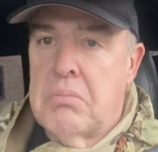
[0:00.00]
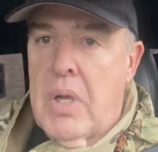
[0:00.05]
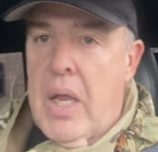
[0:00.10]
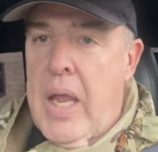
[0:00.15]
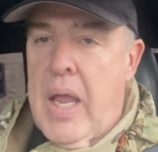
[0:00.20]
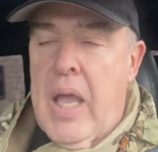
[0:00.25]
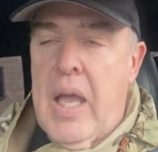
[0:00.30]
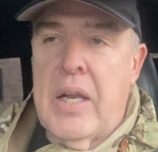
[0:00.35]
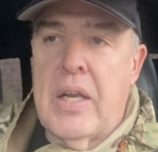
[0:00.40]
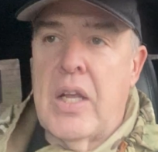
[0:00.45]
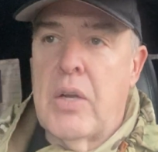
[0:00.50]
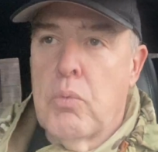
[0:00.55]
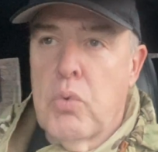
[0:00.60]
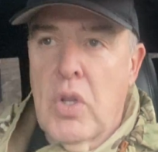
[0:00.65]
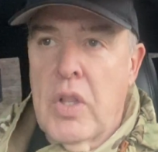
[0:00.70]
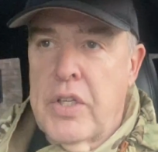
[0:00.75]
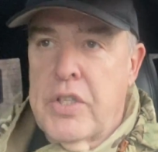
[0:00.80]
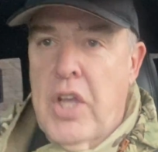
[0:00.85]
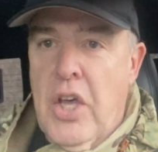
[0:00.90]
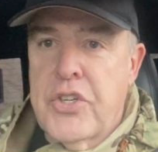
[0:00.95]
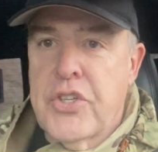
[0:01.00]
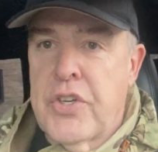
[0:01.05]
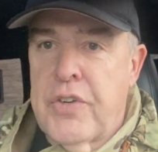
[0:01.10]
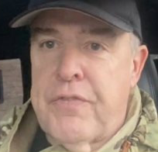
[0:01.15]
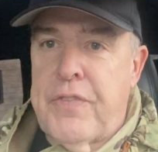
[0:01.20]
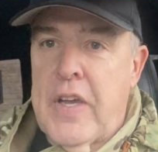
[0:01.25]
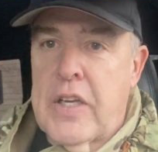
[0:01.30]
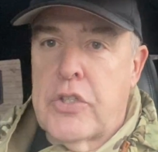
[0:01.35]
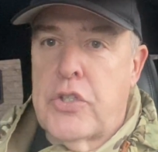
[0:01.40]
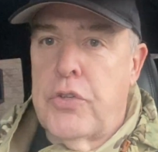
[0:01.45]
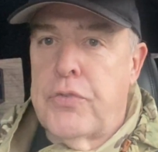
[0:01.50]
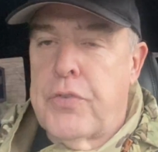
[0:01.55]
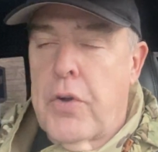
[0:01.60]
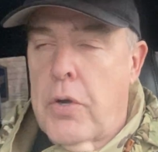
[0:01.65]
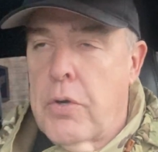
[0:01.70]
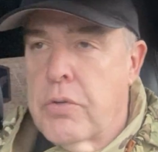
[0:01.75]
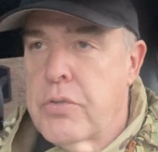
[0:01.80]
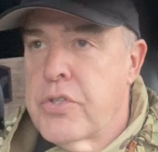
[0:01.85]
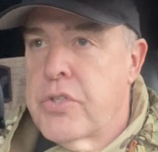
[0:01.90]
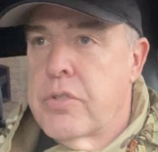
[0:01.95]
And it really doesn't affect you
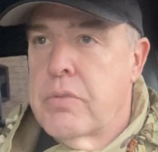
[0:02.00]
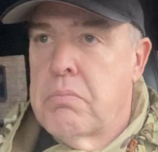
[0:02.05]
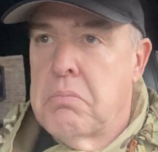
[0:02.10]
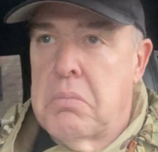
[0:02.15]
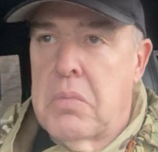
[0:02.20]
folks.